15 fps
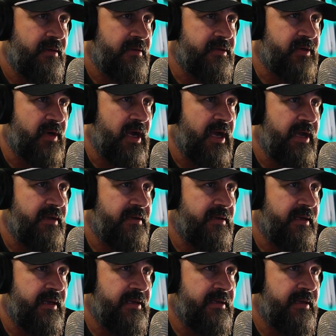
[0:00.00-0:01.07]
Dry it
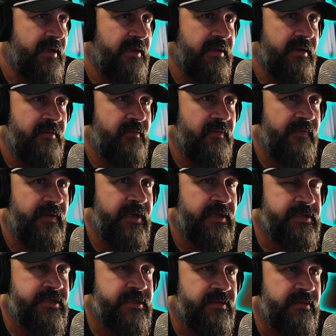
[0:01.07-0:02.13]
and we're finished.